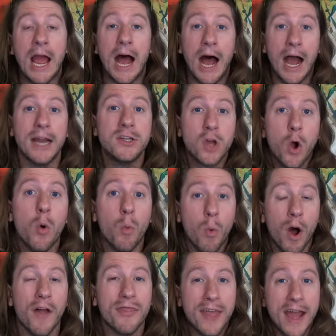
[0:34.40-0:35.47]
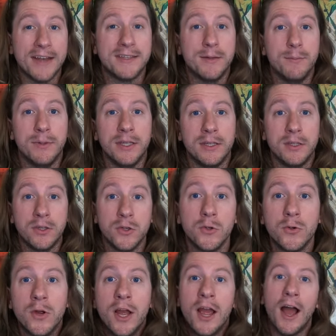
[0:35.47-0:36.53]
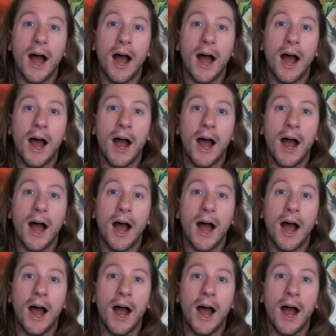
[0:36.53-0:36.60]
I don't want that to be you.